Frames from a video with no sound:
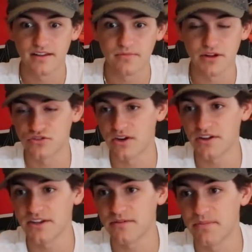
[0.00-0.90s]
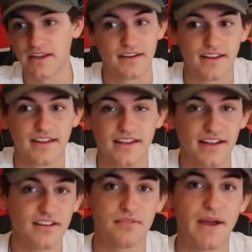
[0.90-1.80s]
Montreal did, but
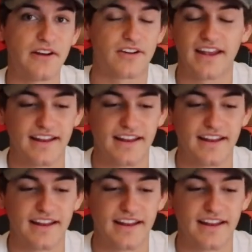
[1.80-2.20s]
it doesn't matter.